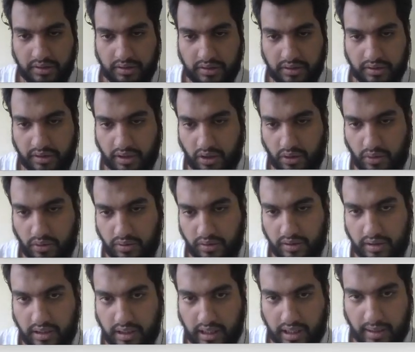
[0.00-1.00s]
Now
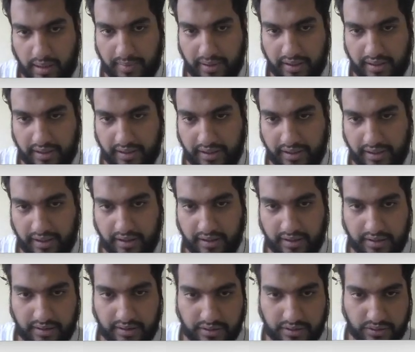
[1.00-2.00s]
I'm at D,
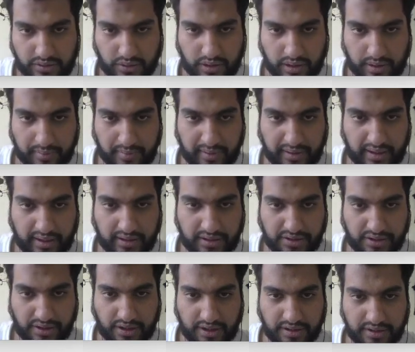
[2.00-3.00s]
so I'm making this
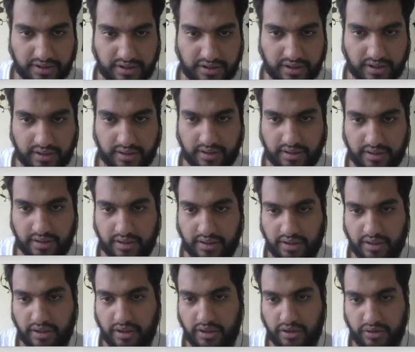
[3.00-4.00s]
transition.
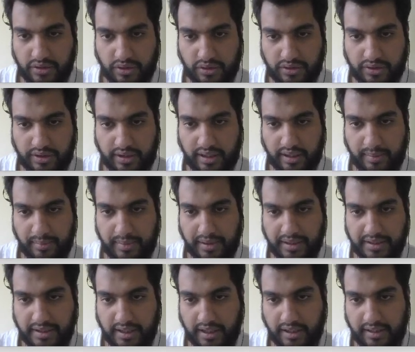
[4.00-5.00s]
So 3
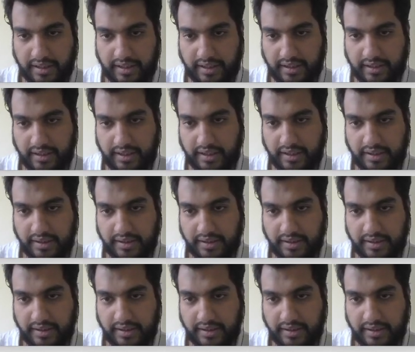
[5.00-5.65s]
bits are detected,